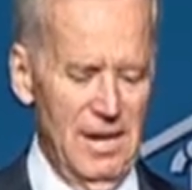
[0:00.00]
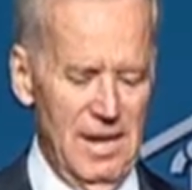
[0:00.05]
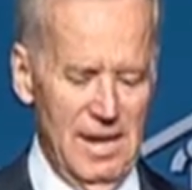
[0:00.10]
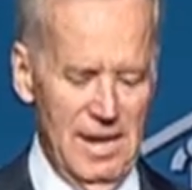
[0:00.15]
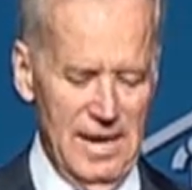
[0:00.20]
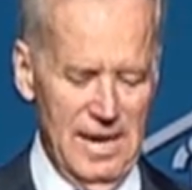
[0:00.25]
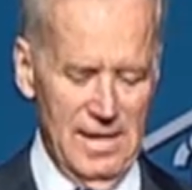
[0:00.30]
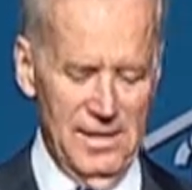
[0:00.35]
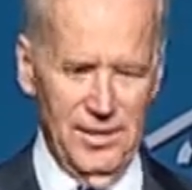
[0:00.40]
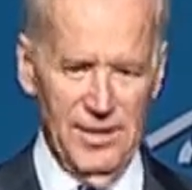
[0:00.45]

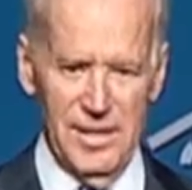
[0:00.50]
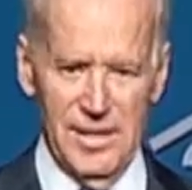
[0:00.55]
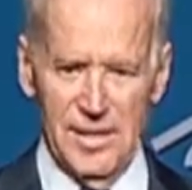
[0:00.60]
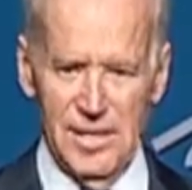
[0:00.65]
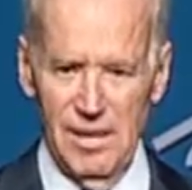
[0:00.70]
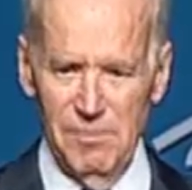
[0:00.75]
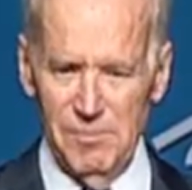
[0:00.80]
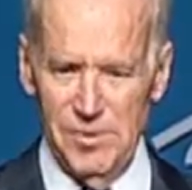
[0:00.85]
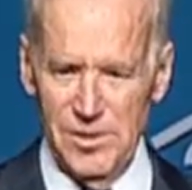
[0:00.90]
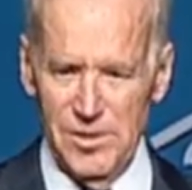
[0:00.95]
And they
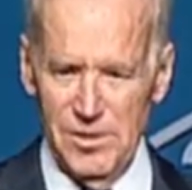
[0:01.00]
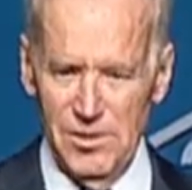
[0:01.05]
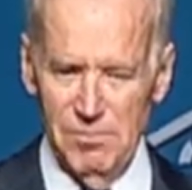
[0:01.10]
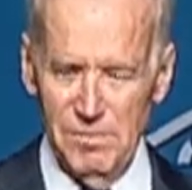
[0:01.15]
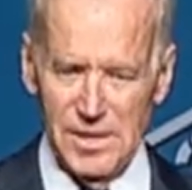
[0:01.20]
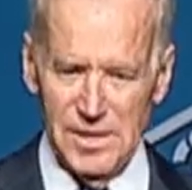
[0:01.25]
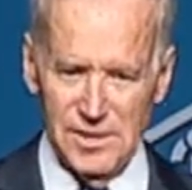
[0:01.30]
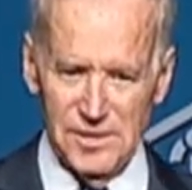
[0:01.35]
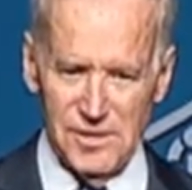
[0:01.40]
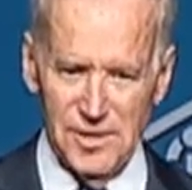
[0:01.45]
come to you
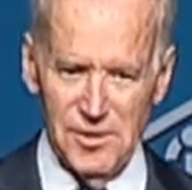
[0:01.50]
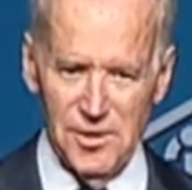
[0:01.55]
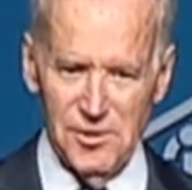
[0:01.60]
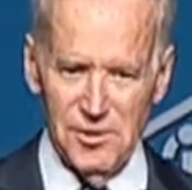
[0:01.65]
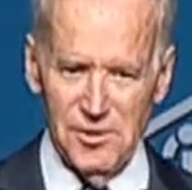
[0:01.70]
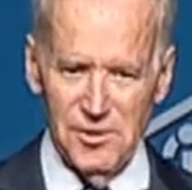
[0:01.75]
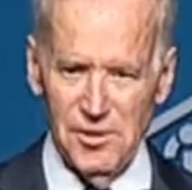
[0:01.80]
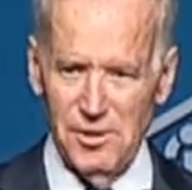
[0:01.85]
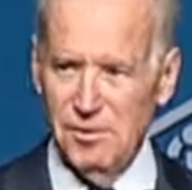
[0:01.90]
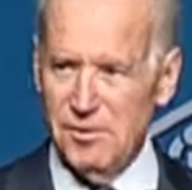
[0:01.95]
because they know
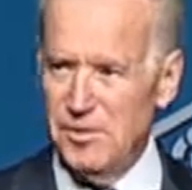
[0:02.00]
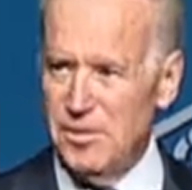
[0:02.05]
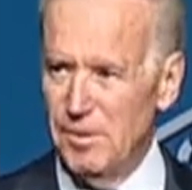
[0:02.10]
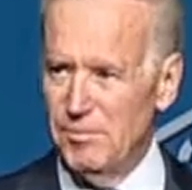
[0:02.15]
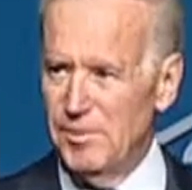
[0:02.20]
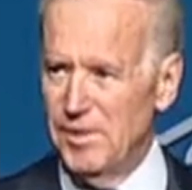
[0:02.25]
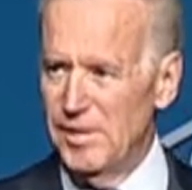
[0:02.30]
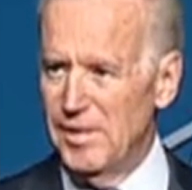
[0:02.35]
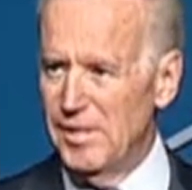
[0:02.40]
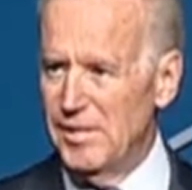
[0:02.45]
you know
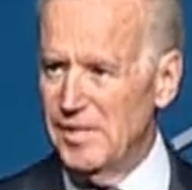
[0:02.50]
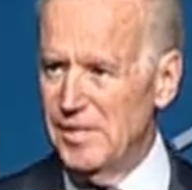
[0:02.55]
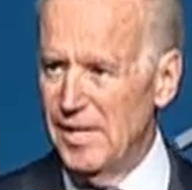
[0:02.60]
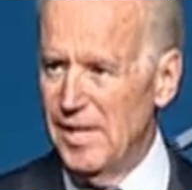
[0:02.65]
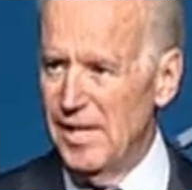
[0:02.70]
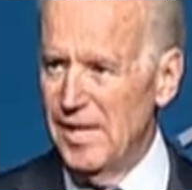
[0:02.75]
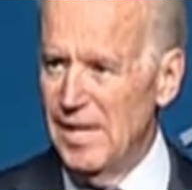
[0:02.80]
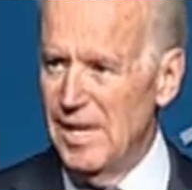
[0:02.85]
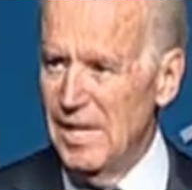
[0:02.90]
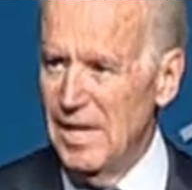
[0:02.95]
something and
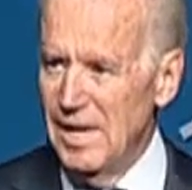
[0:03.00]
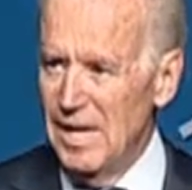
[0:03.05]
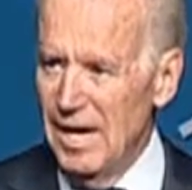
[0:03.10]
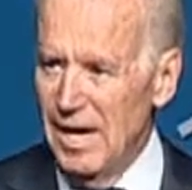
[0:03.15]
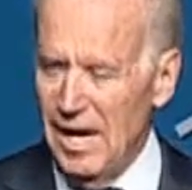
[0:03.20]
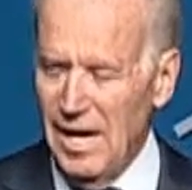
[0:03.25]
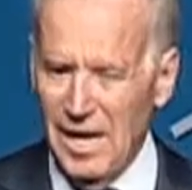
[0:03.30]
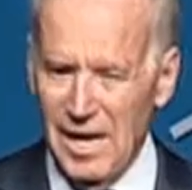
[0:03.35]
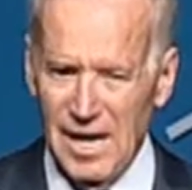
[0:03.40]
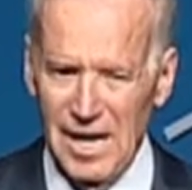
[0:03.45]
say,
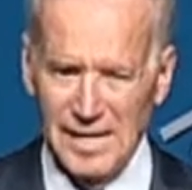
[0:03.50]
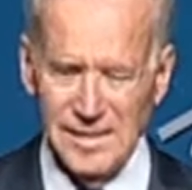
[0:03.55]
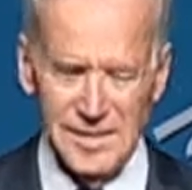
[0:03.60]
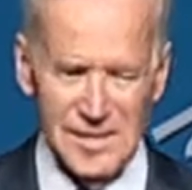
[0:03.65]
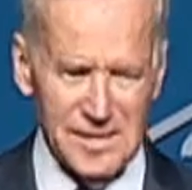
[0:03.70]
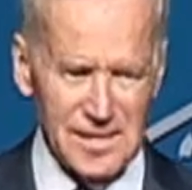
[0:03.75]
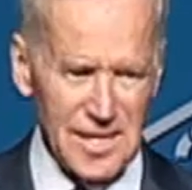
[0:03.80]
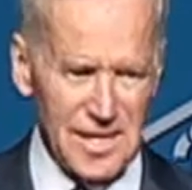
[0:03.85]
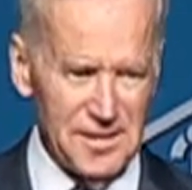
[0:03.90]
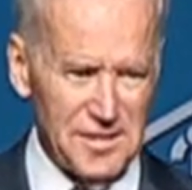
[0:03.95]
I
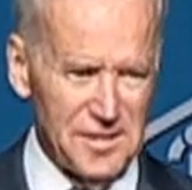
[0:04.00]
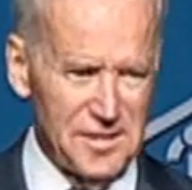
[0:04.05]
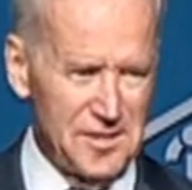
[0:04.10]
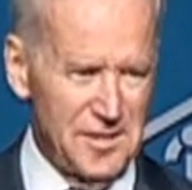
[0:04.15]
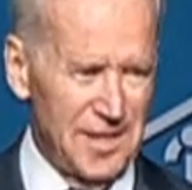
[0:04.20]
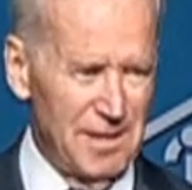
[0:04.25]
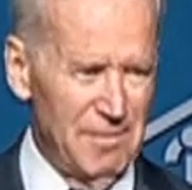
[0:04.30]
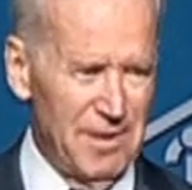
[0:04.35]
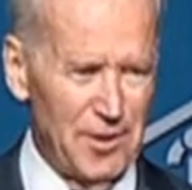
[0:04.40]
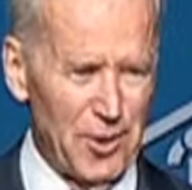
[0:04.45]
just got this
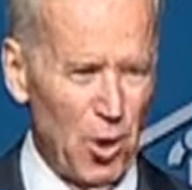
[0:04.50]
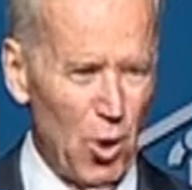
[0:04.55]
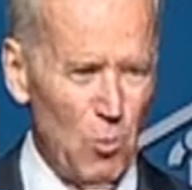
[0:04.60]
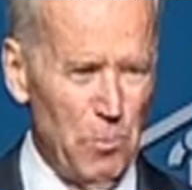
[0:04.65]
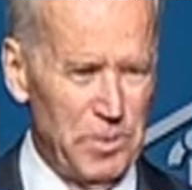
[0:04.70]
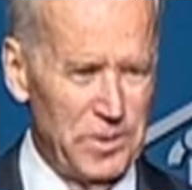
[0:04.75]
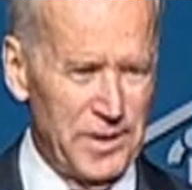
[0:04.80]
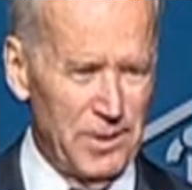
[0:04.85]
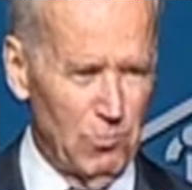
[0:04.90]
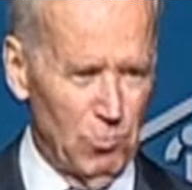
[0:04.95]
thing about
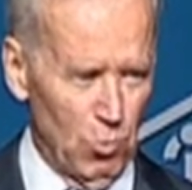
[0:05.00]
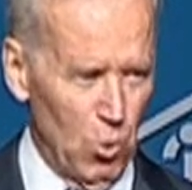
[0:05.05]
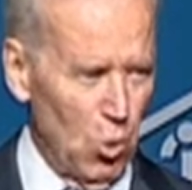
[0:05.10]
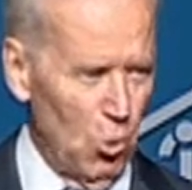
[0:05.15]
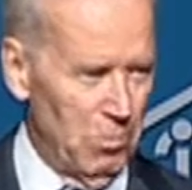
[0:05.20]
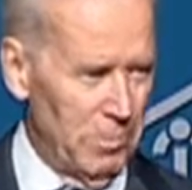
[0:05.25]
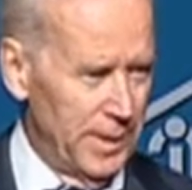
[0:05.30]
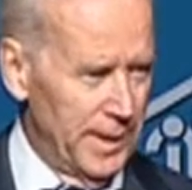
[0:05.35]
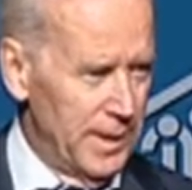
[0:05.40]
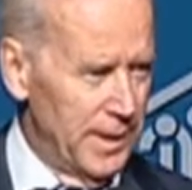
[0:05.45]
open
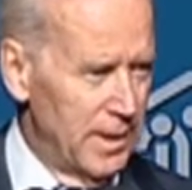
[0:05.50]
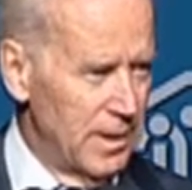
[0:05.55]
enrollment.